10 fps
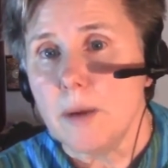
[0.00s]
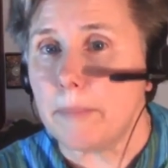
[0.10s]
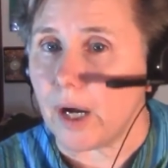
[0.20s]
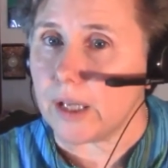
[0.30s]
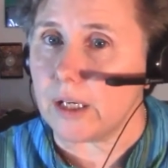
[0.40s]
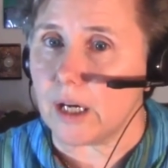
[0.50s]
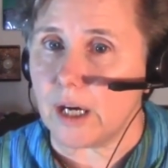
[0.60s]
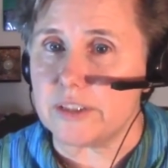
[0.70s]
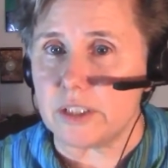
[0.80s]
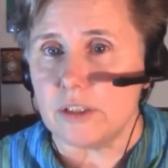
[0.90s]
But I
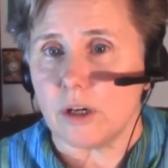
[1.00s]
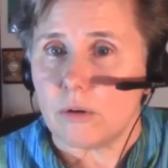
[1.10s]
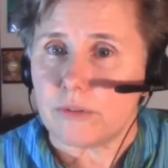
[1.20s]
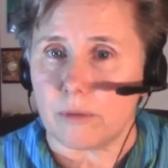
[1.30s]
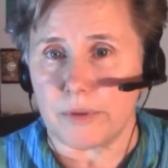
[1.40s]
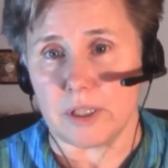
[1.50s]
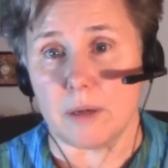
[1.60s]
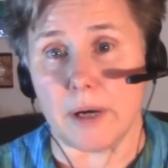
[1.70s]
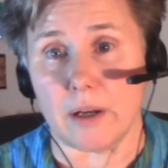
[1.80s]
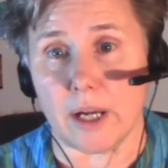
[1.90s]
did know something
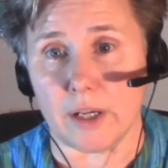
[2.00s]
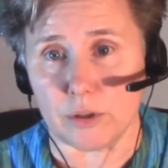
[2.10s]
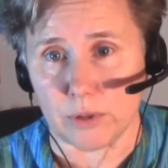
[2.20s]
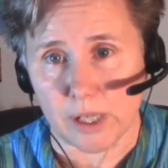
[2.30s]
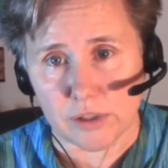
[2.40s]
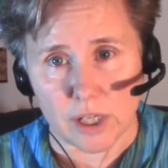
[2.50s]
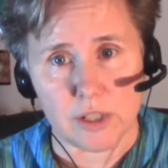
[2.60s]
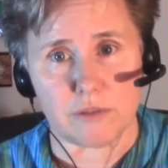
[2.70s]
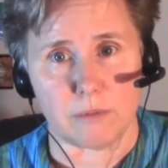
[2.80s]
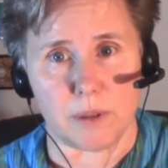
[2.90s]
about how to create
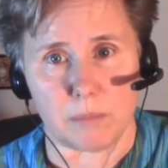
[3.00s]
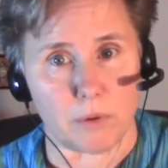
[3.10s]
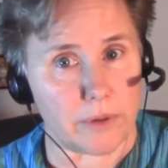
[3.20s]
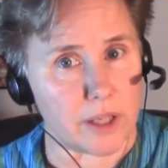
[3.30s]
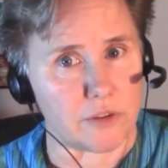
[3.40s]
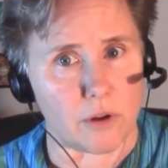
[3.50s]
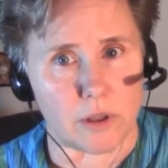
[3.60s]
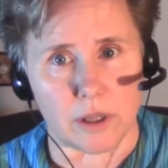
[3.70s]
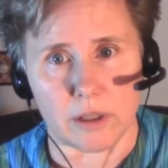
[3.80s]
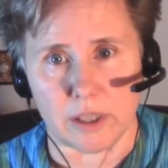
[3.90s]
change for people. That's
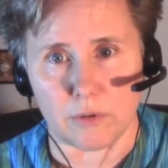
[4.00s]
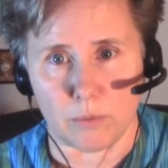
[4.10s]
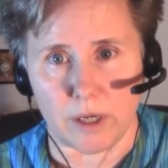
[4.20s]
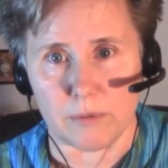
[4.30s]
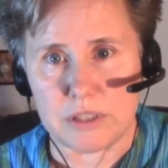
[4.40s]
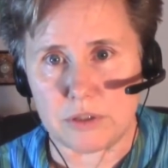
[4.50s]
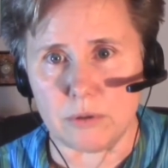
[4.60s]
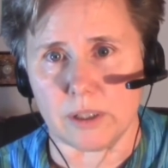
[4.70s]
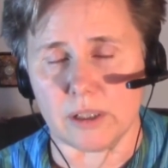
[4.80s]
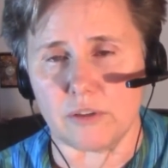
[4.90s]
all. That's what I was
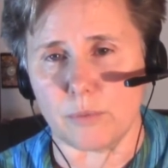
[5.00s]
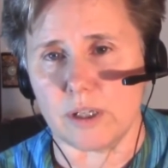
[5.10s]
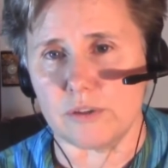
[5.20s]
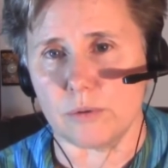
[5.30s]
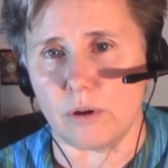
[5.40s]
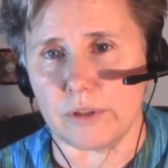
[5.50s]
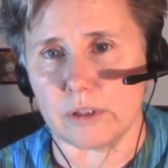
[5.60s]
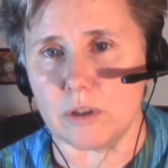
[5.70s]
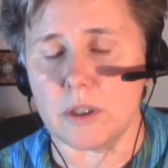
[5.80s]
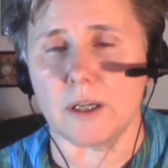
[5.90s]
doing. That's what I do all day
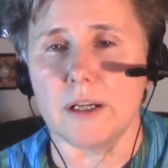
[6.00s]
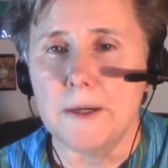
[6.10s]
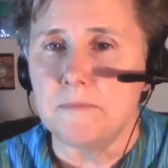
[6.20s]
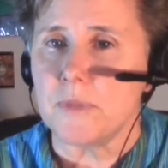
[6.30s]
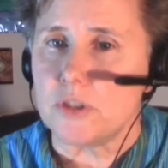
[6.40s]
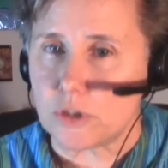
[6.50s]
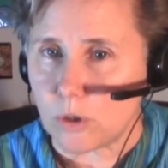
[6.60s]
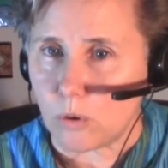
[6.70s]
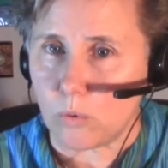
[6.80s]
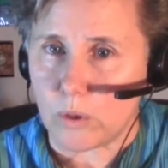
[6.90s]
long.
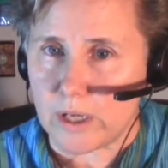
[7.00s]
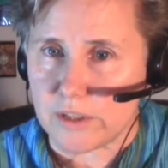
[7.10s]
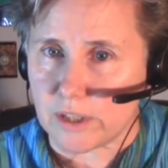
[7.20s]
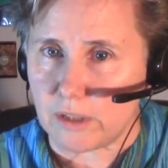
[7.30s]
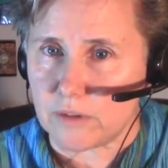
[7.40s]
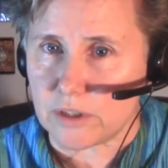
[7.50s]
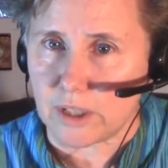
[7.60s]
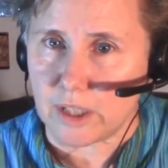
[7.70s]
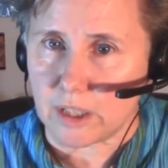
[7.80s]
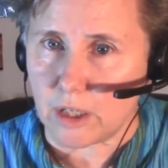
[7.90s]
So instead of
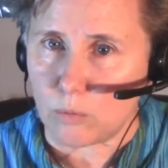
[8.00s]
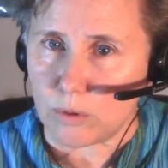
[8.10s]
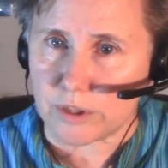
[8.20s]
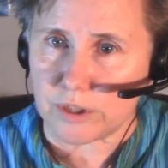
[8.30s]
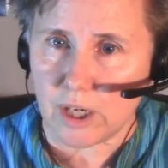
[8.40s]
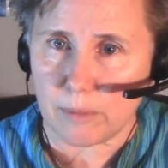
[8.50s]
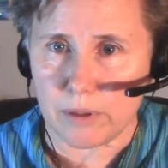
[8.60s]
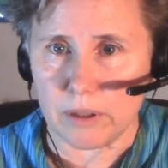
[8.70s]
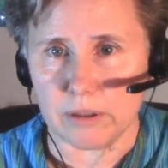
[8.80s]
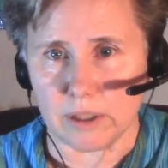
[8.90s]
designing a workshop
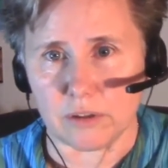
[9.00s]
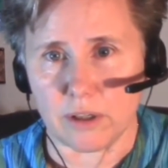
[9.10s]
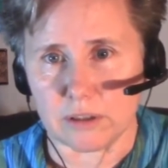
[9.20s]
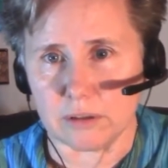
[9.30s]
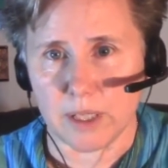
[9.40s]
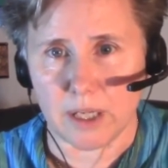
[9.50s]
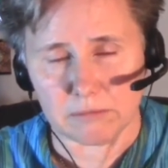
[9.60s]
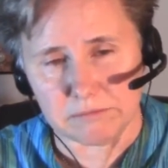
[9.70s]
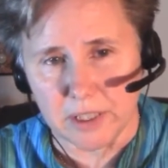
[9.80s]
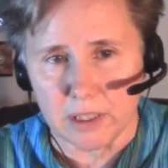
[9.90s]
that talked about
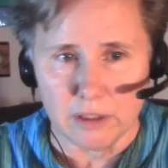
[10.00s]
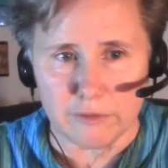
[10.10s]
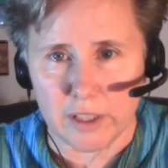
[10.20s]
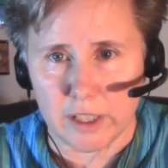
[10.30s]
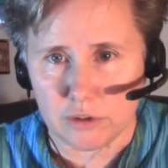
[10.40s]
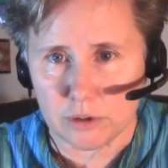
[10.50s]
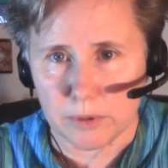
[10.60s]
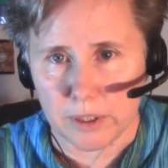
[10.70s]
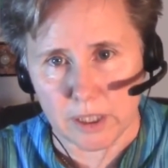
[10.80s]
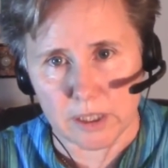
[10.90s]
financial
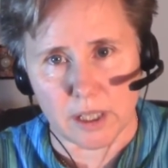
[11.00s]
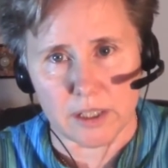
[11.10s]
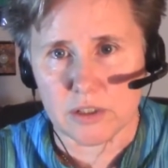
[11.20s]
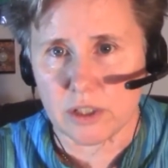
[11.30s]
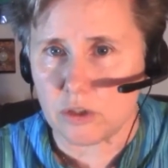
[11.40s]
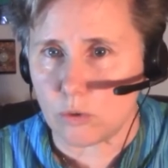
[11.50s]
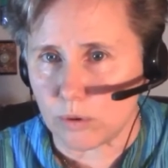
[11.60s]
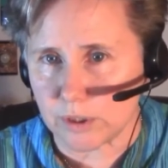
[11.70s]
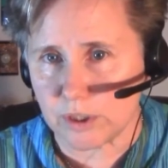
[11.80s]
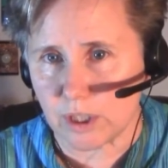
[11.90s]
planning, I designed a
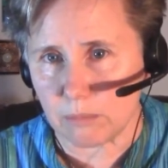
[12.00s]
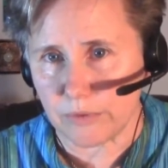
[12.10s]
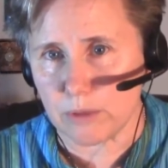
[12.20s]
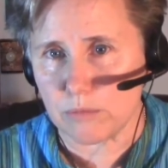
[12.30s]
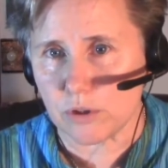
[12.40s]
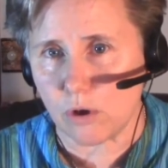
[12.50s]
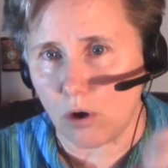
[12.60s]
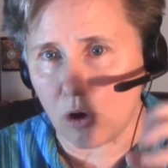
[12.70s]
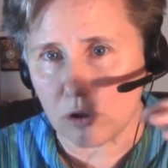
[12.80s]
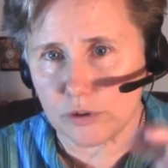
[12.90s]
workshop that was
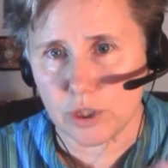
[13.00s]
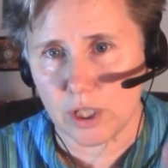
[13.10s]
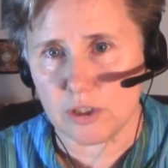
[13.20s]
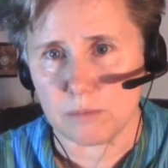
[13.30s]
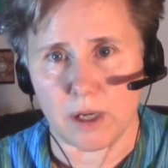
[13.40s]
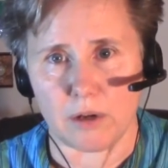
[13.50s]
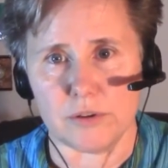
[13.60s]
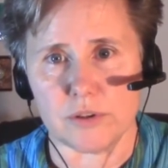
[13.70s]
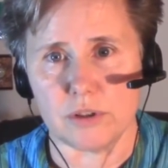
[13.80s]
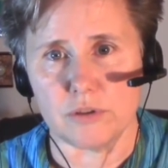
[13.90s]
all change
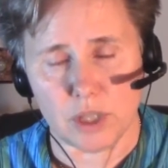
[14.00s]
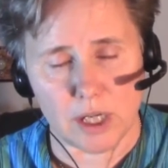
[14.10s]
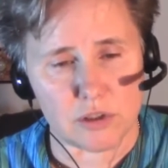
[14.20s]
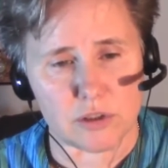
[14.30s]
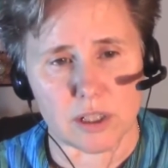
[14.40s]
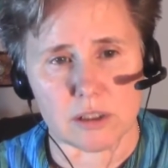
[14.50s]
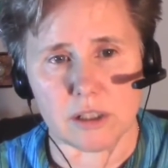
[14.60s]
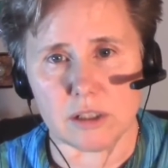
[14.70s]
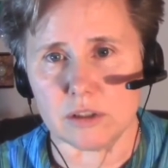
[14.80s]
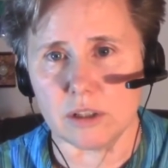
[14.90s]
patterns, change
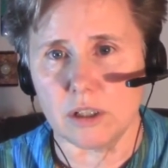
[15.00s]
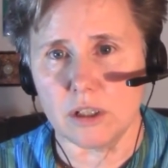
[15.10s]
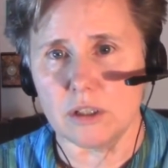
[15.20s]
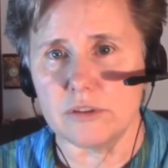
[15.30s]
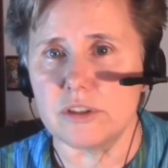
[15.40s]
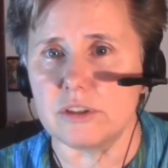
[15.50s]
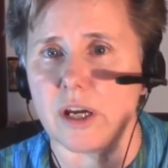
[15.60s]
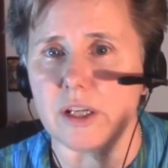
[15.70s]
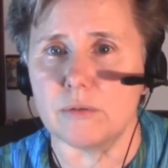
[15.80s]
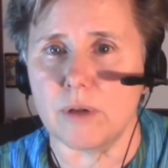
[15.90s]
techniques,
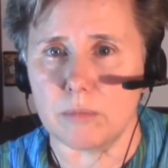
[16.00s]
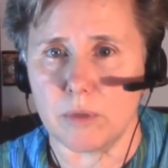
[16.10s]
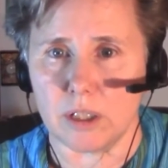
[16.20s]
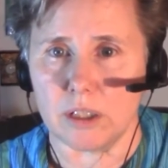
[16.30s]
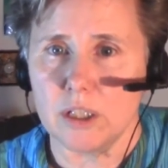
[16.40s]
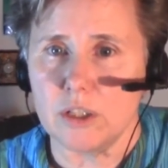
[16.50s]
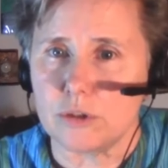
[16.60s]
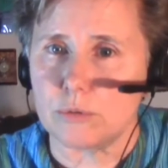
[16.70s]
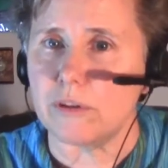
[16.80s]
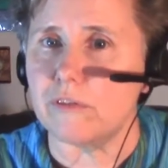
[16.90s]
designed around money,
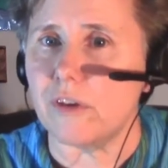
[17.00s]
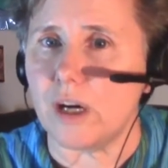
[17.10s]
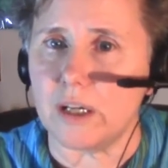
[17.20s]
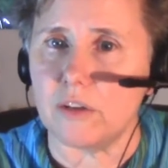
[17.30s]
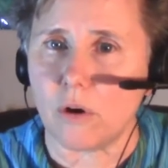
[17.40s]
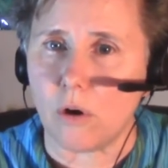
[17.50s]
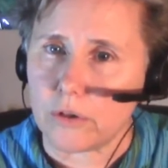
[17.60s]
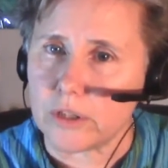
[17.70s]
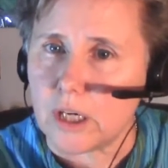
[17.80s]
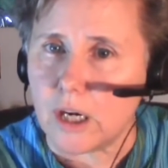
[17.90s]
to revise all
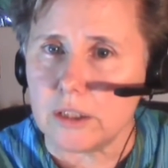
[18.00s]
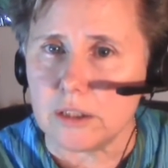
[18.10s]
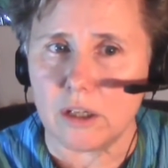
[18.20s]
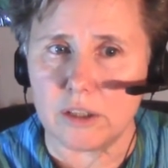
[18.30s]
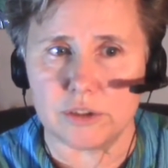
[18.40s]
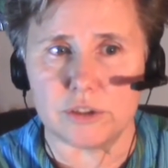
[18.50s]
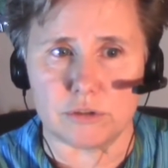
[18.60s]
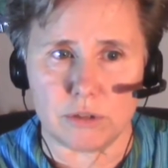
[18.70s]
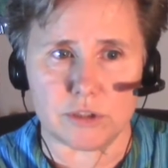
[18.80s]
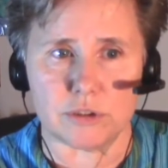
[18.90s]
the unconscious
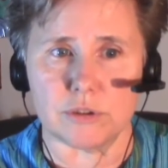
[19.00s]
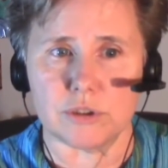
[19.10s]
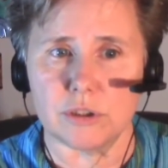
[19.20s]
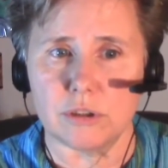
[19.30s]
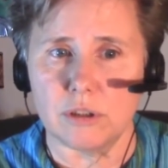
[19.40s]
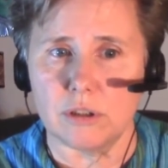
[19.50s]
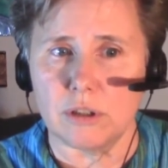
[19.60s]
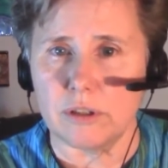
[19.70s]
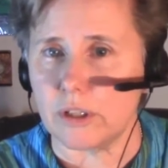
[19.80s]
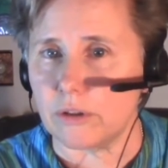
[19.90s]
structures
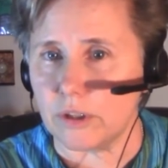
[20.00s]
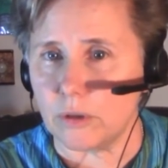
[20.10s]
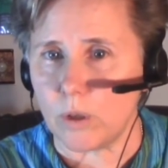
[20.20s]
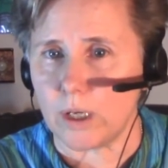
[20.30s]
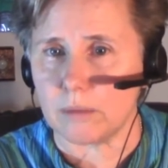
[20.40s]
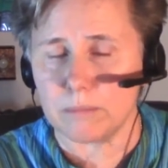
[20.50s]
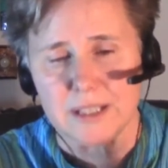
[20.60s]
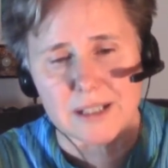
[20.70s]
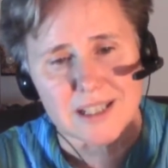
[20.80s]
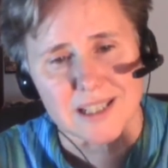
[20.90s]
that are in the way,
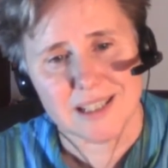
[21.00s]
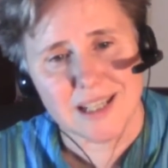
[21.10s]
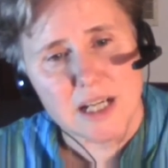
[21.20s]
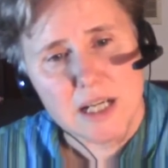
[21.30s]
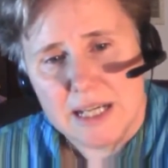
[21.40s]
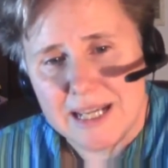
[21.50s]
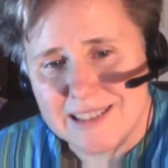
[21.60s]
because it's